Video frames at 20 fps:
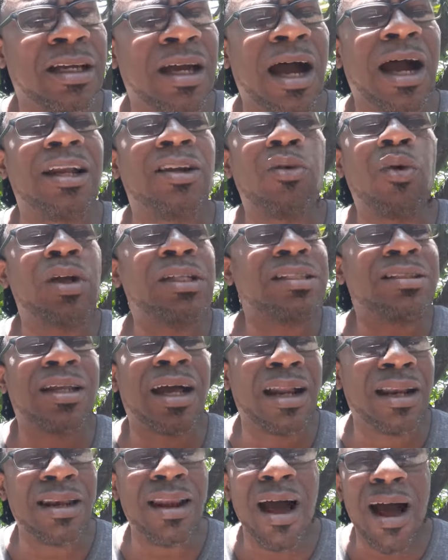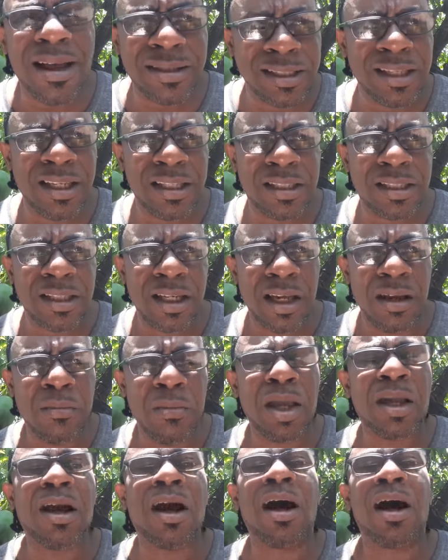Although it's not losses,
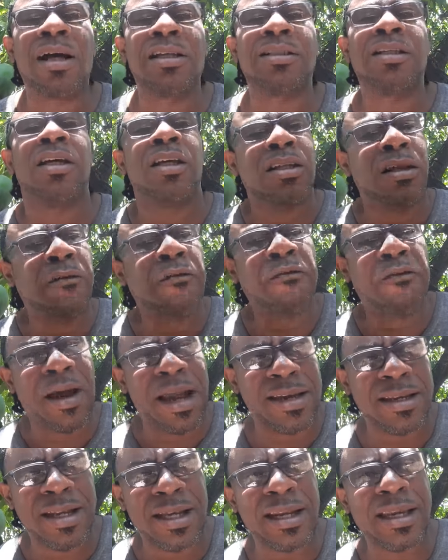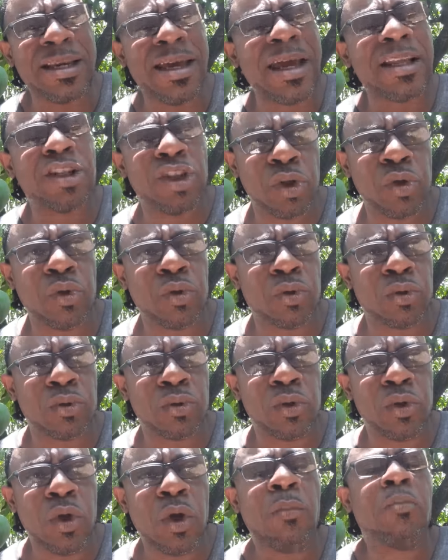because you finally get through.
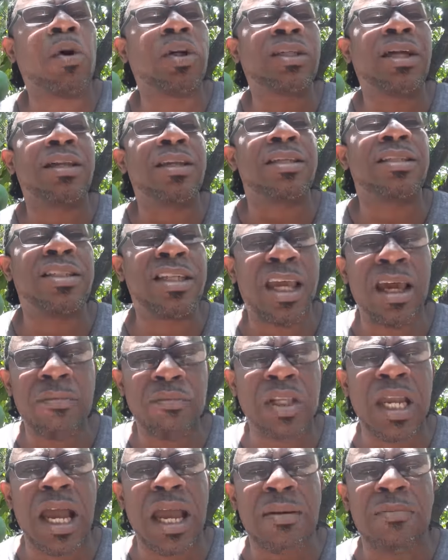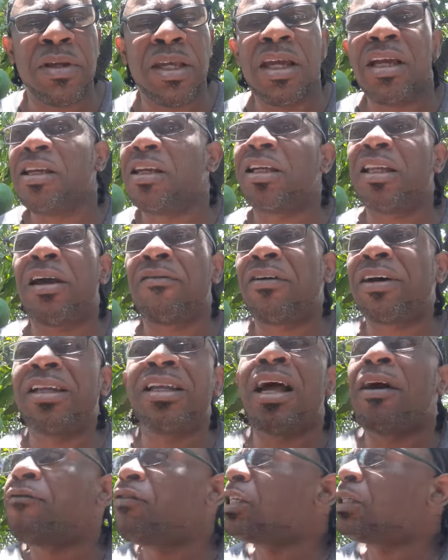But at the same time, you never
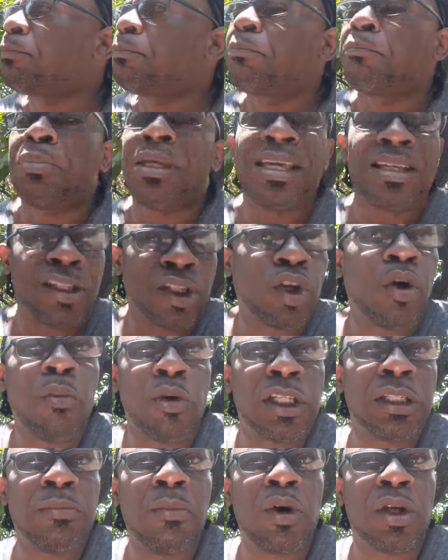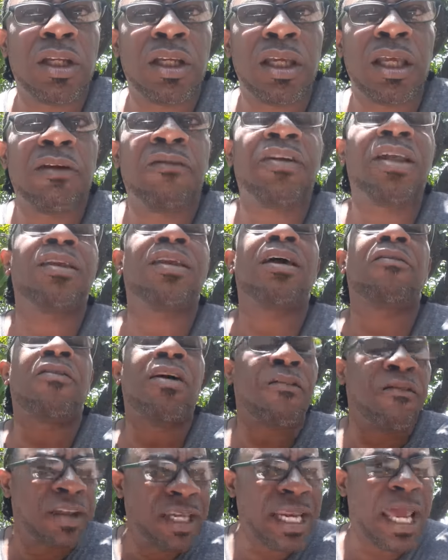did have to pay so much money if it
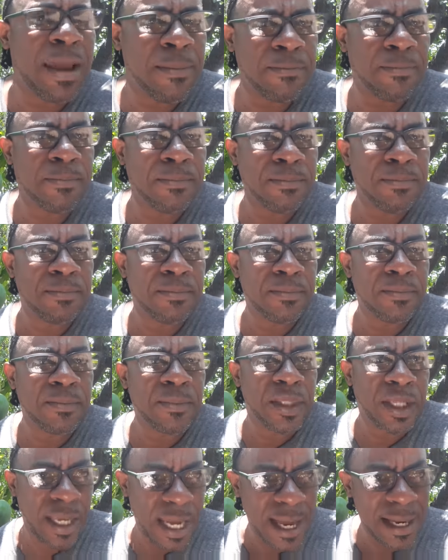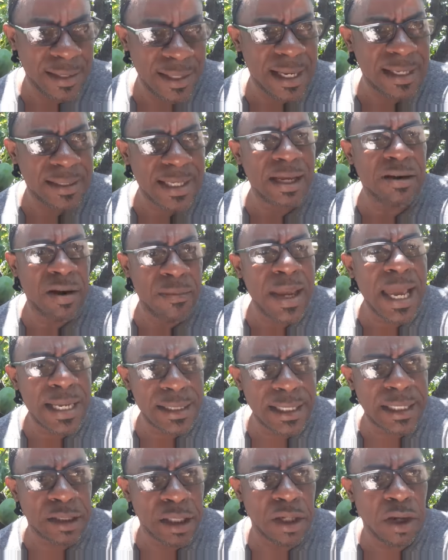never feed them. You understand what I
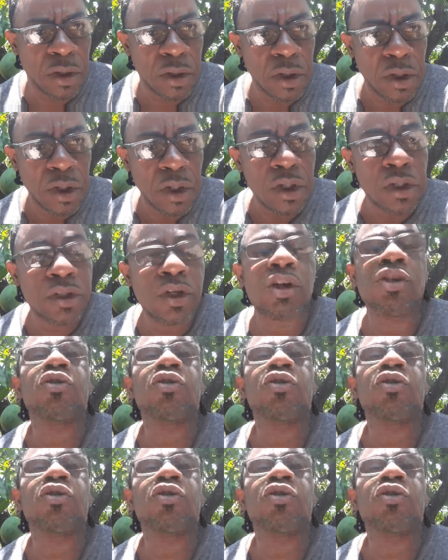say to you? So,